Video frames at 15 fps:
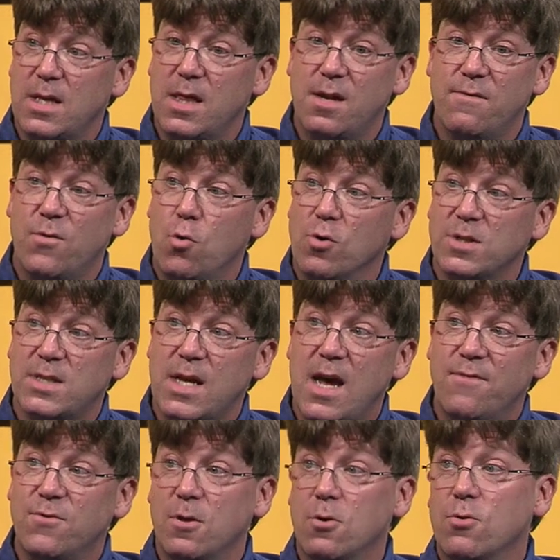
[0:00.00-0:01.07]
And then, of course, they
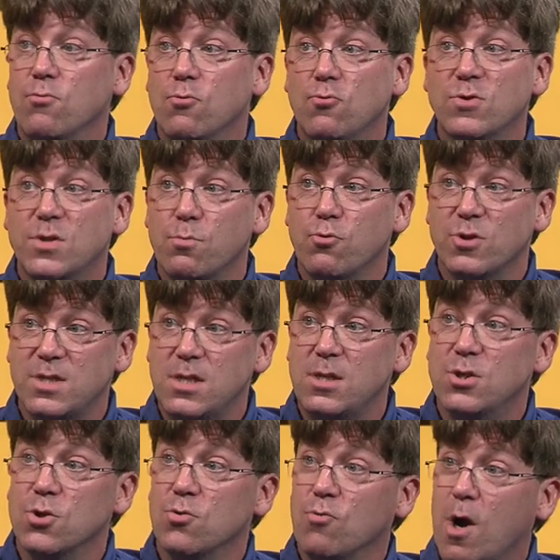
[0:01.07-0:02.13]
have to learn rules of
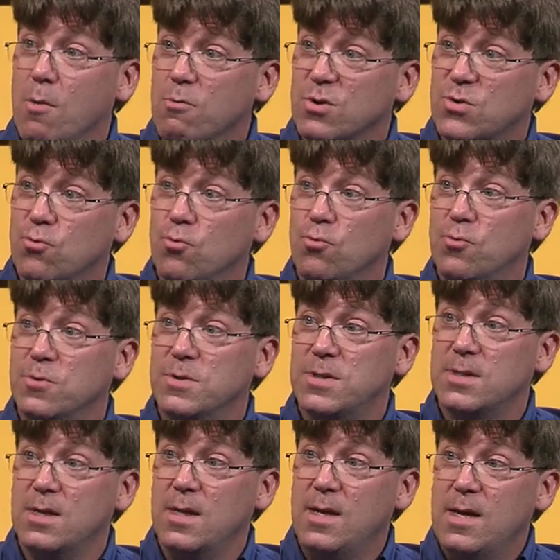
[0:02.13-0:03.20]
procedure, Robert's
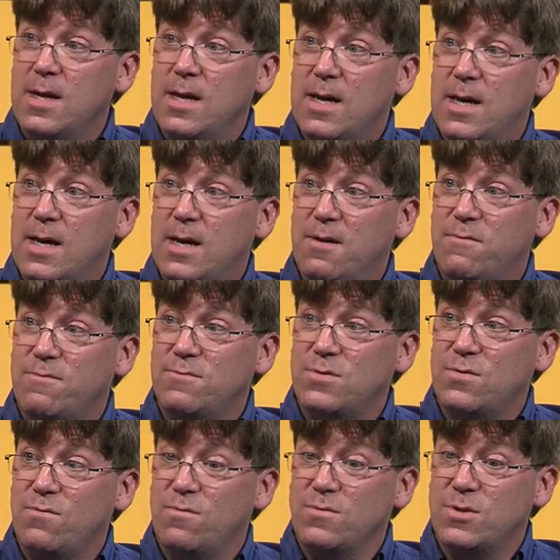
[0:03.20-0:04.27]
rules,
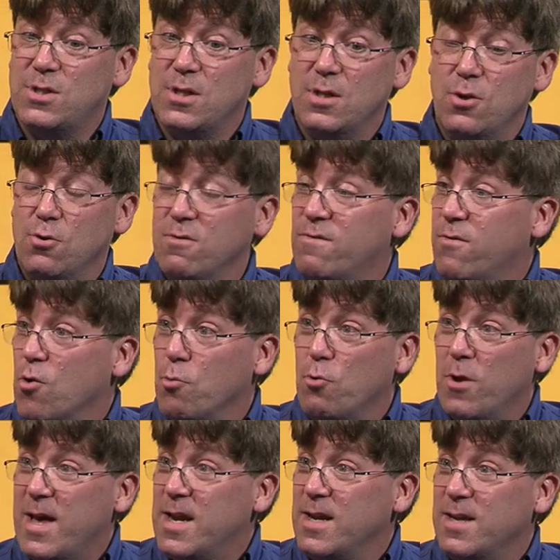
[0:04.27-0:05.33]
to learn
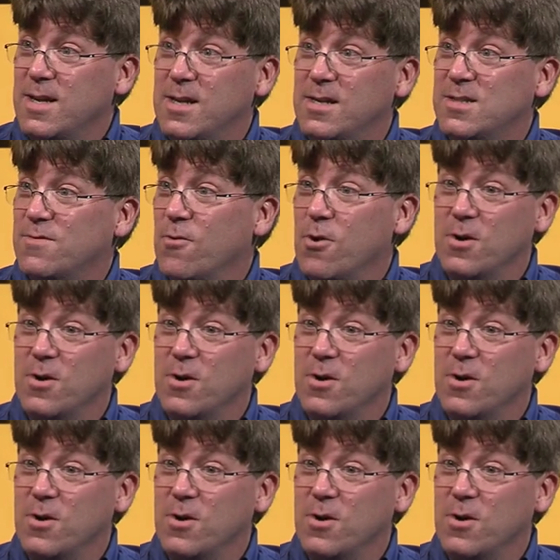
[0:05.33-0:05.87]
formal etiquette as far